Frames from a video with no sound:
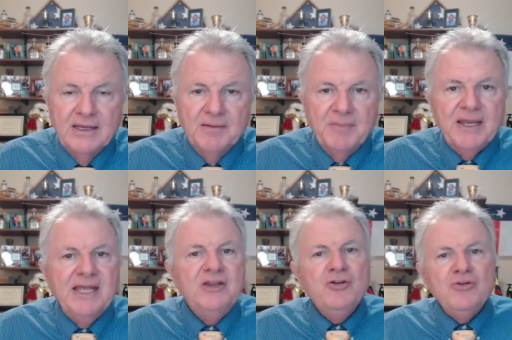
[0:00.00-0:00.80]
But
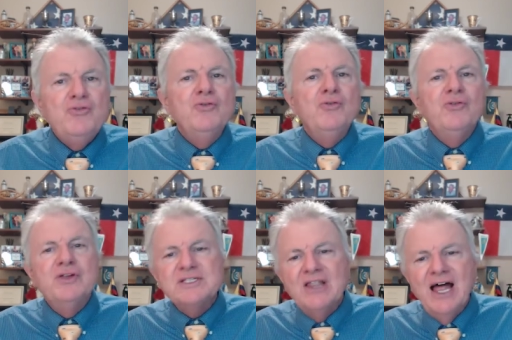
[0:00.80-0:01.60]
he knew
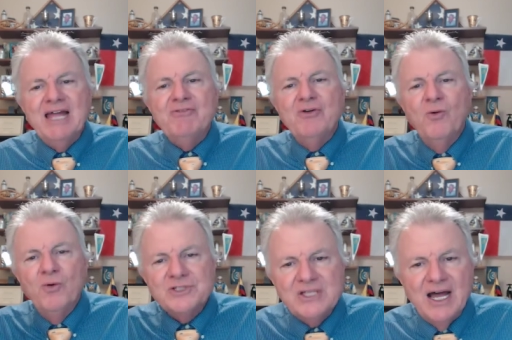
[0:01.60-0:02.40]
this life
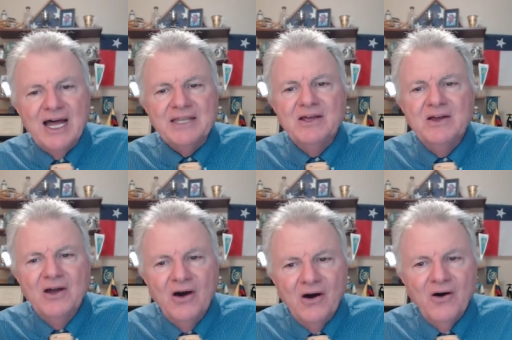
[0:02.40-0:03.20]
was not
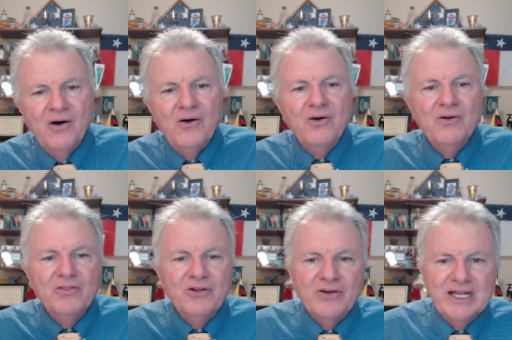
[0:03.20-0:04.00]
all
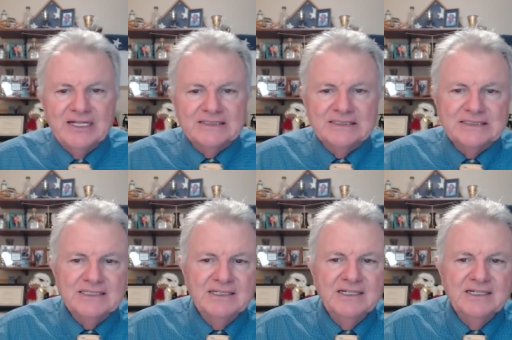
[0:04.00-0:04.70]
there is.